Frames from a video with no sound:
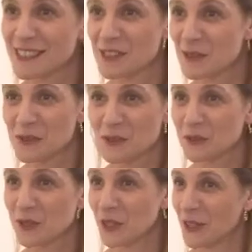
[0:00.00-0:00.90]
It's
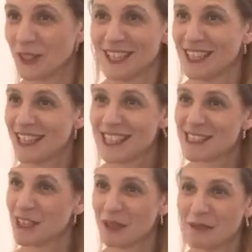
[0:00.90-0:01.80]
also
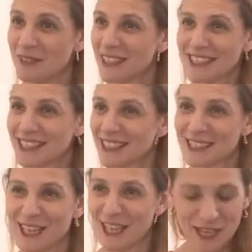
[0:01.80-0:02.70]
it's
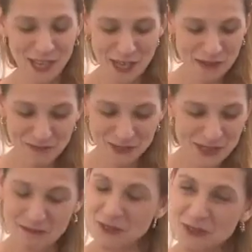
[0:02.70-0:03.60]
something
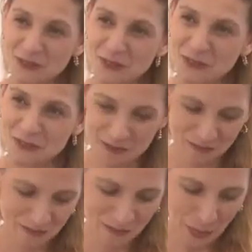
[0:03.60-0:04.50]
impossible
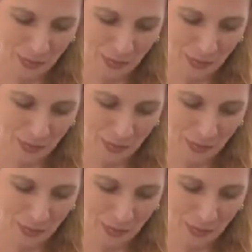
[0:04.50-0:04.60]
to.